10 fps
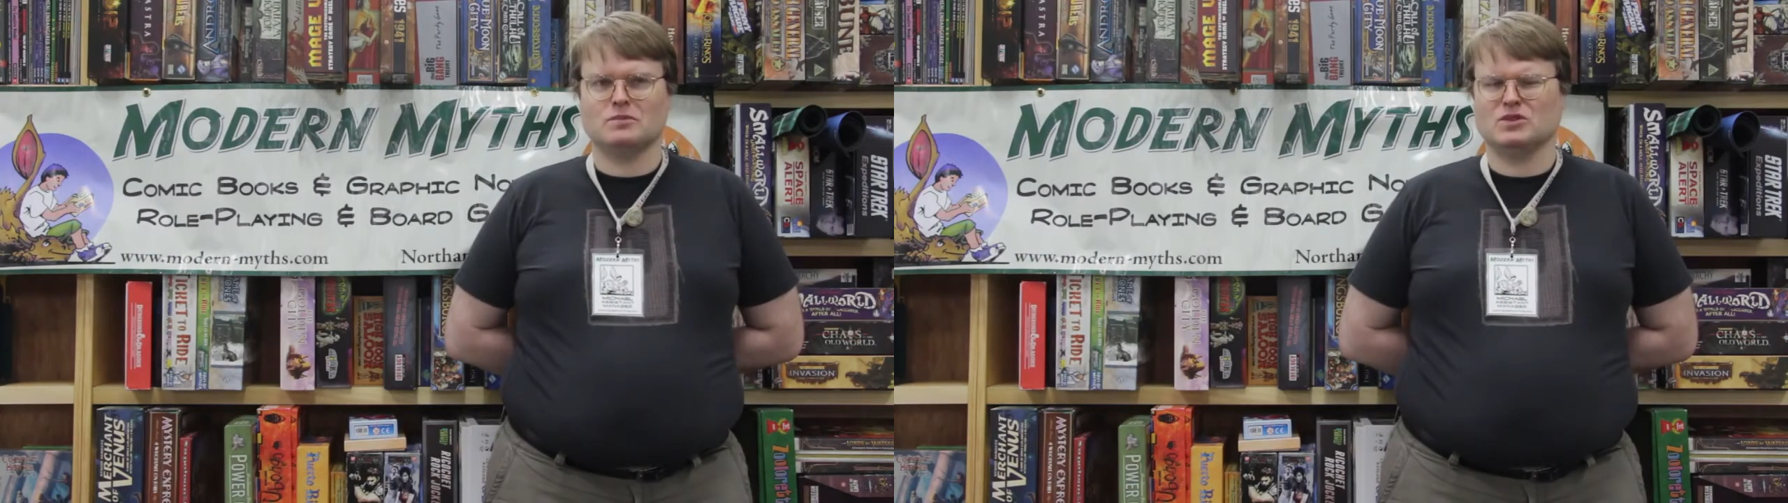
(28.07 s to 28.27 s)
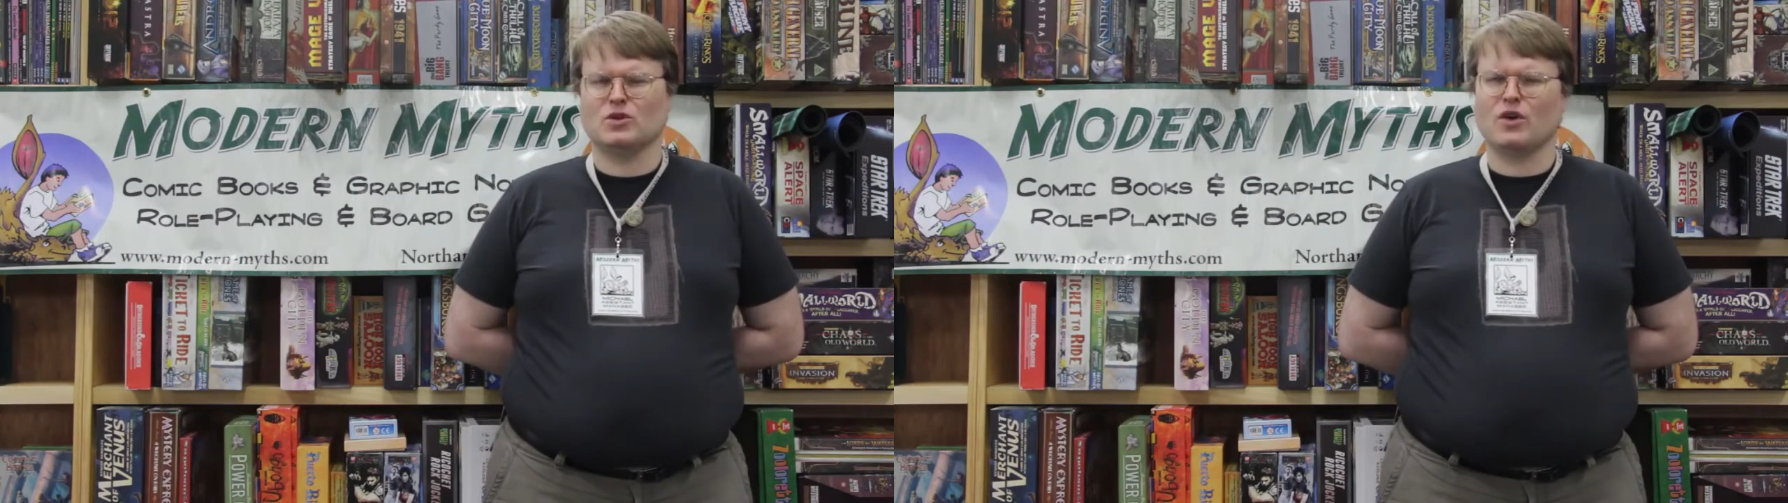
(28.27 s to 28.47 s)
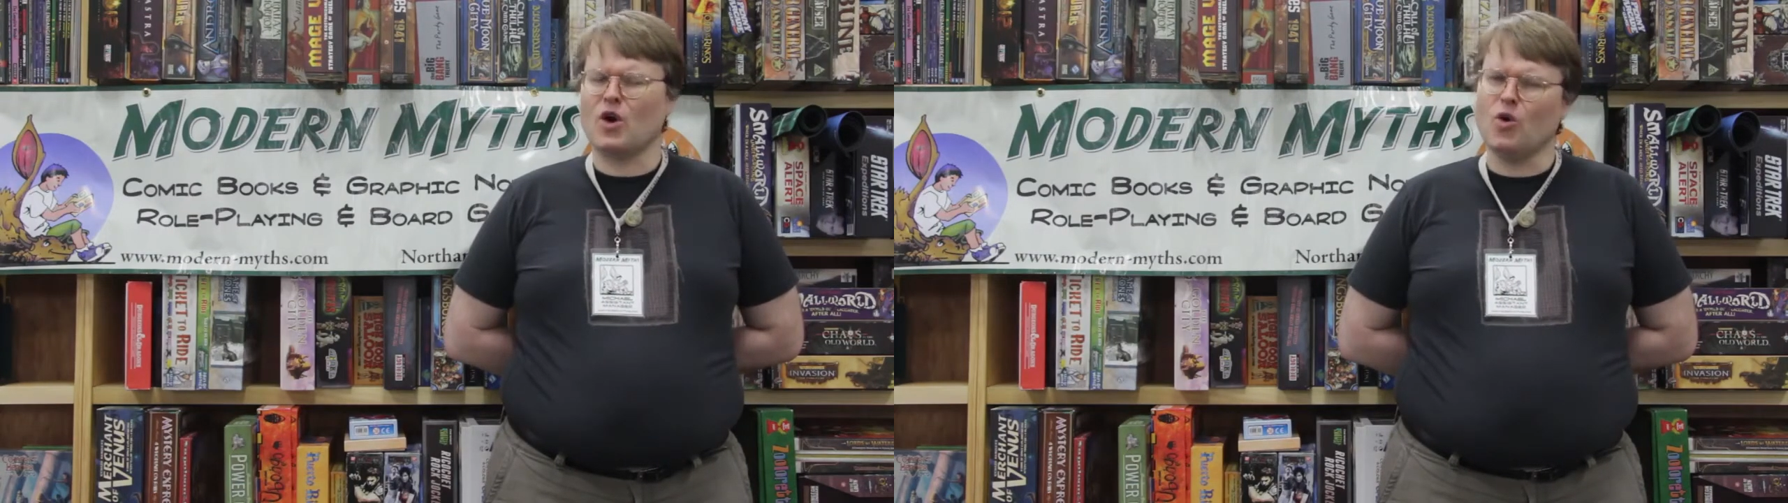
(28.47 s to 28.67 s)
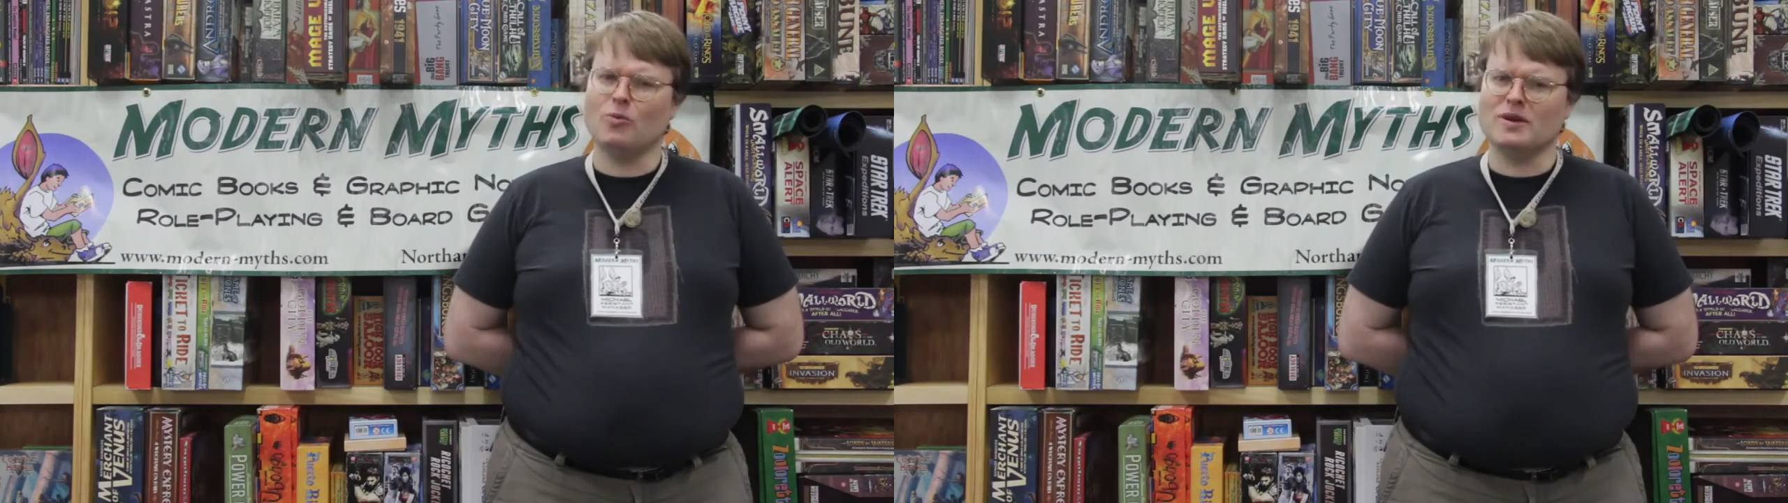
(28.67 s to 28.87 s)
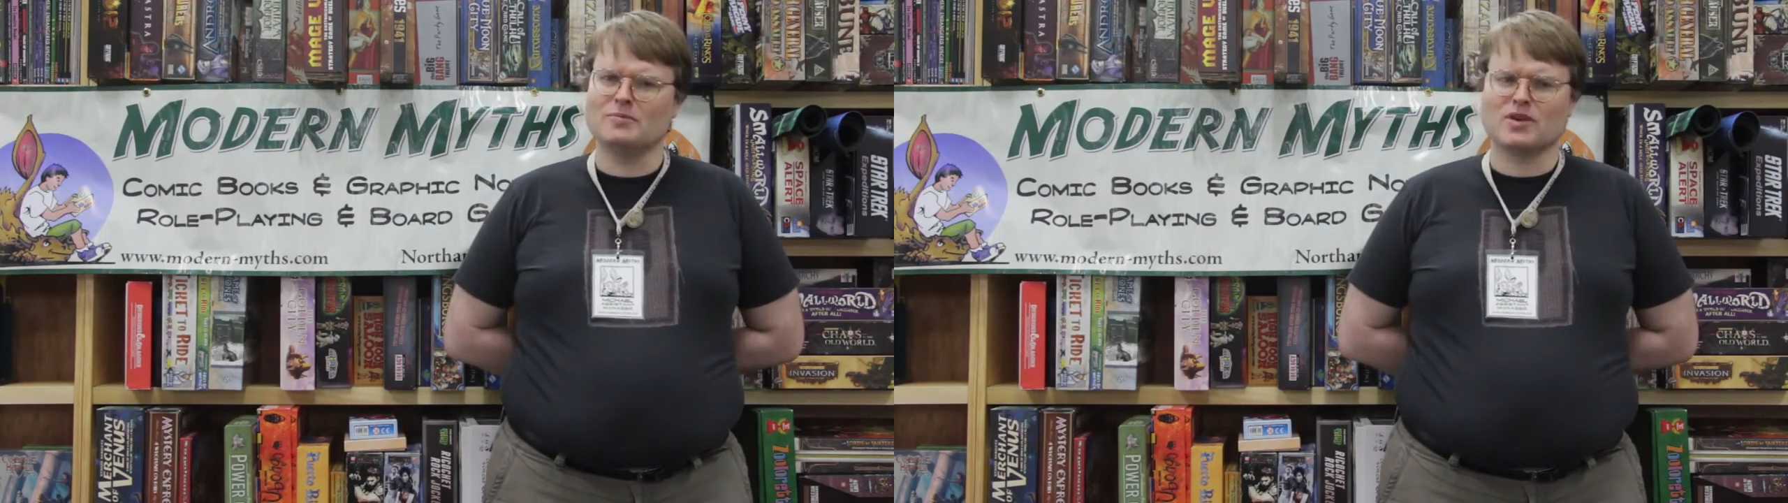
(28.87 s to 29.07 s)
sort of a
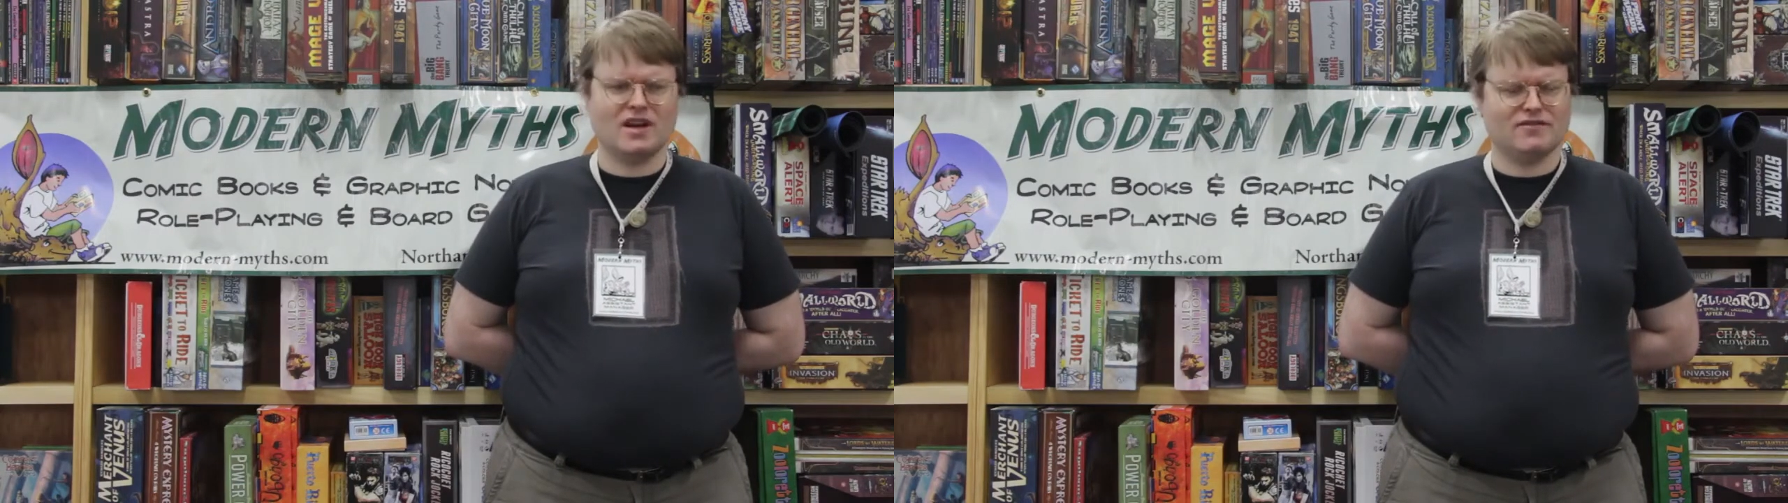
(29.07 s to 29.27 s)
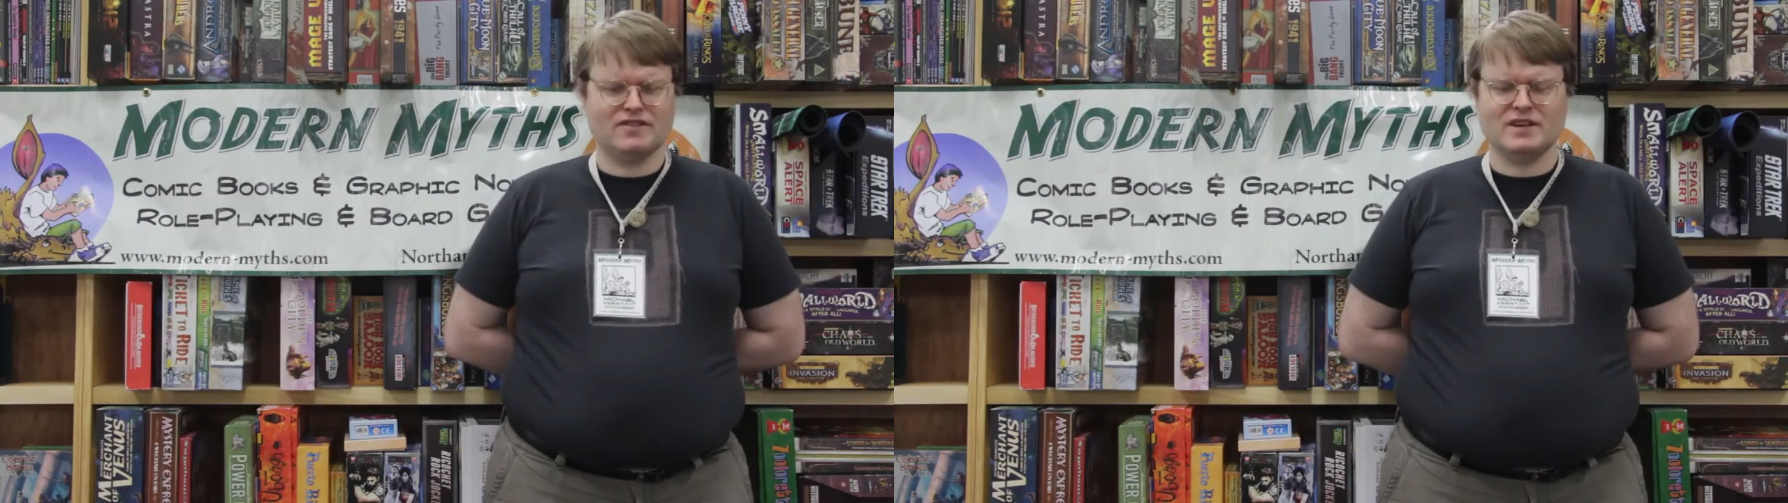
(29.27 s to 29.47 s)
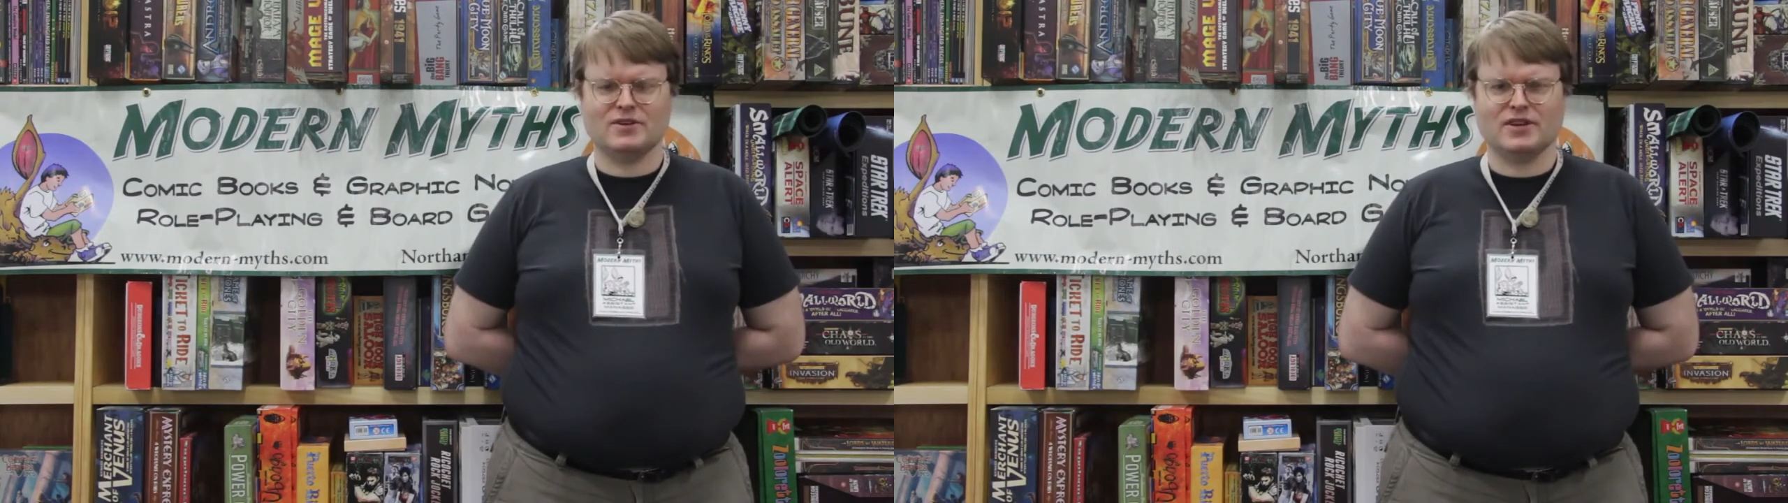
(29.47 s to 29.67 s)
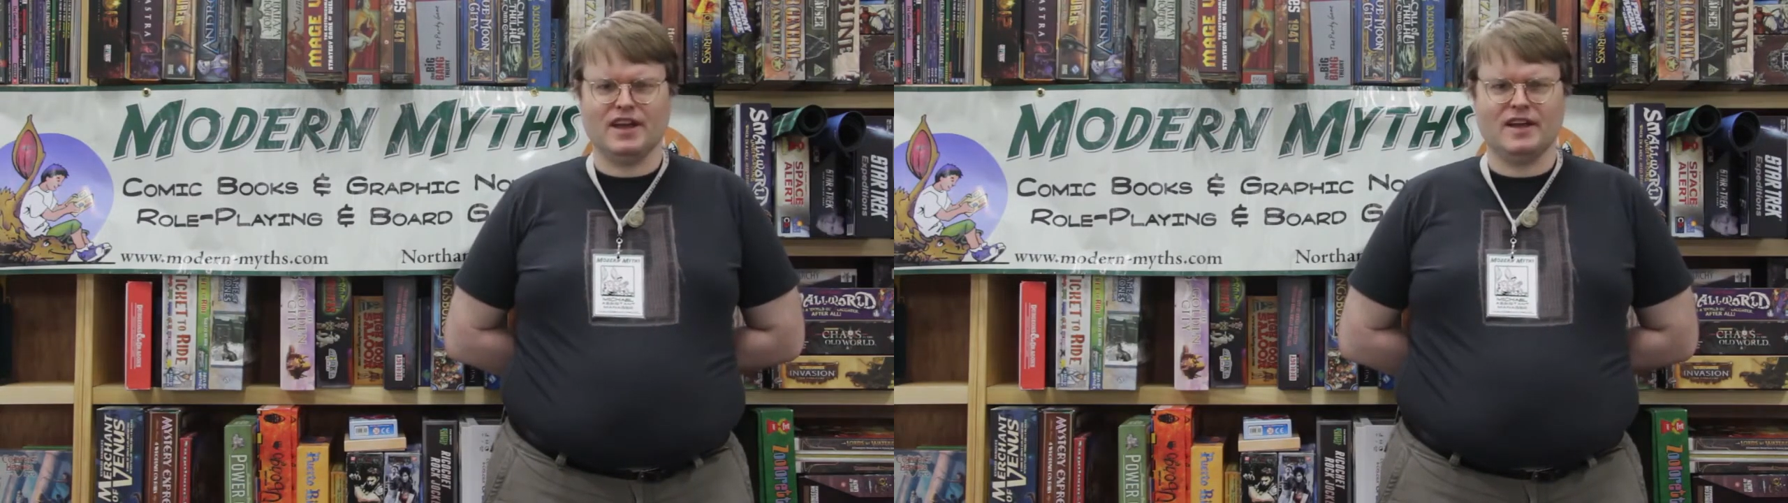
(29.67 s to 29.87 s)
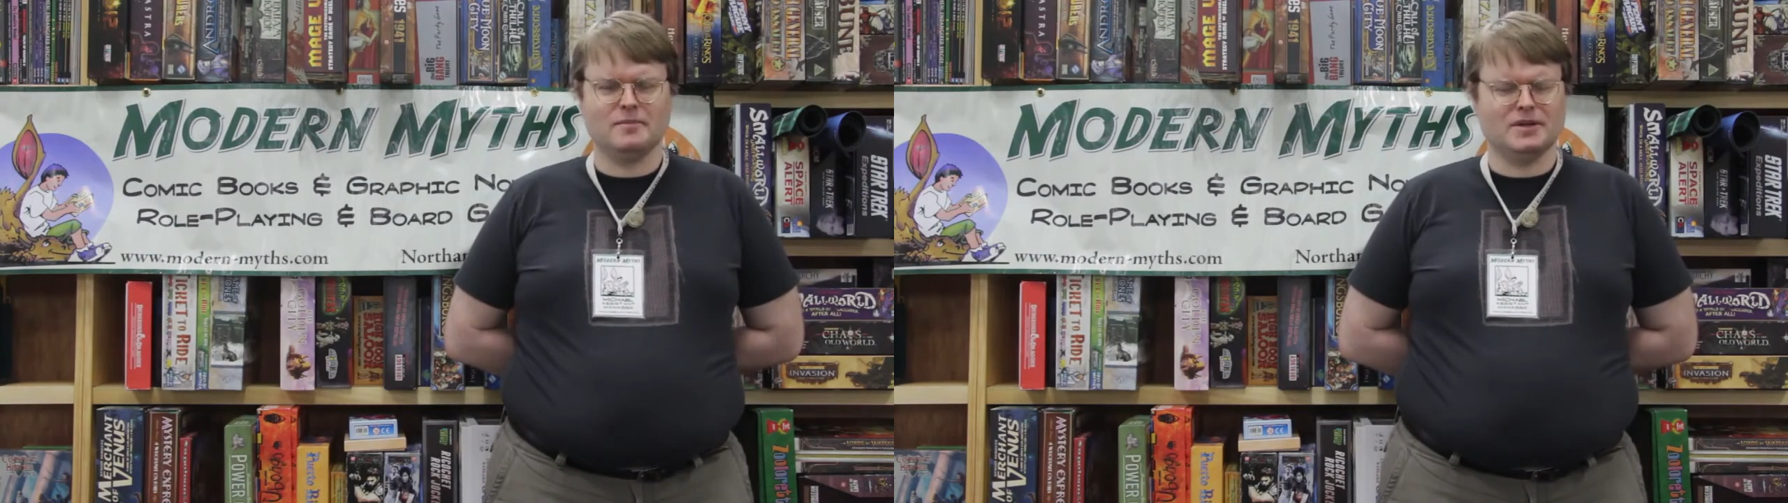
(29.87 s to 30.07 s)
home improv theater
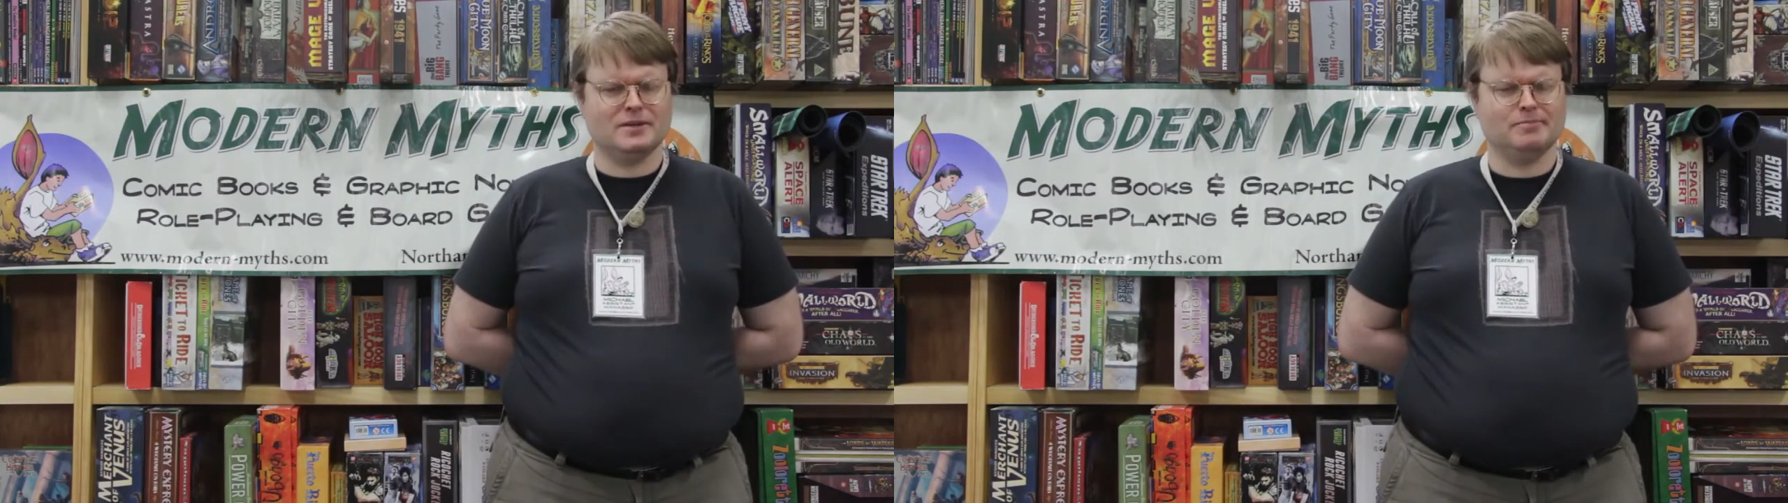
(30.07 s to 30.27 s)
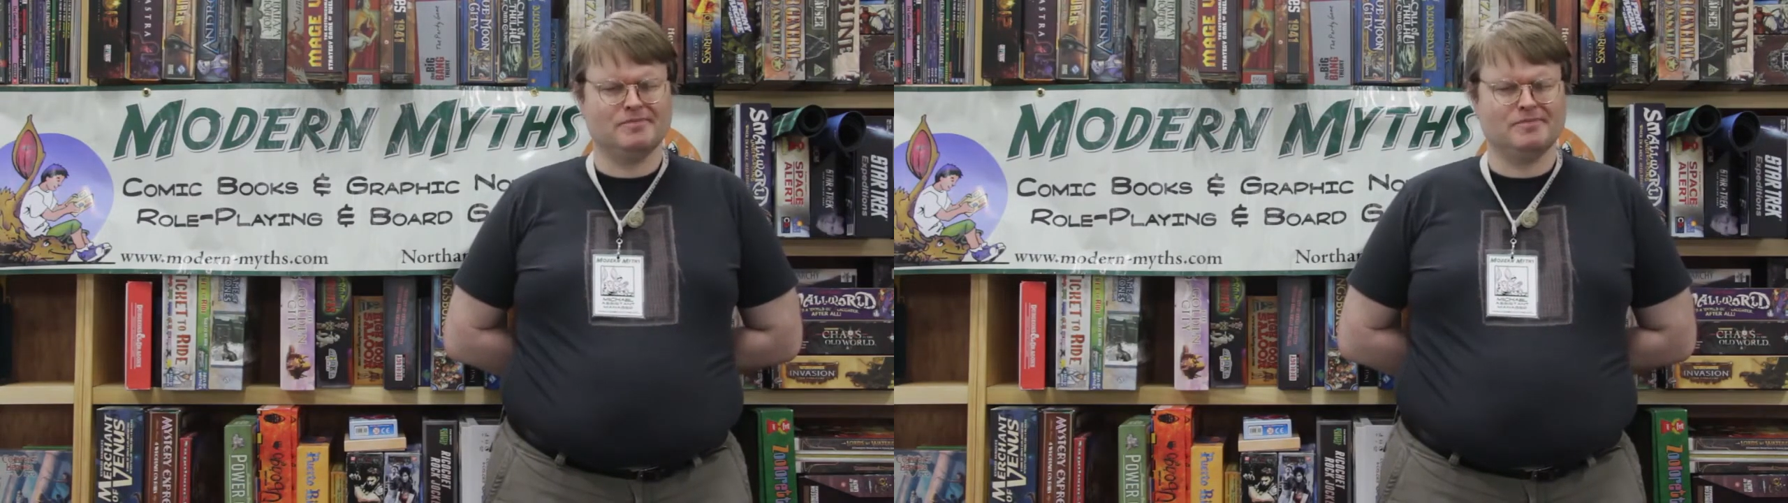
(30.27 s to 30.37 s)
game.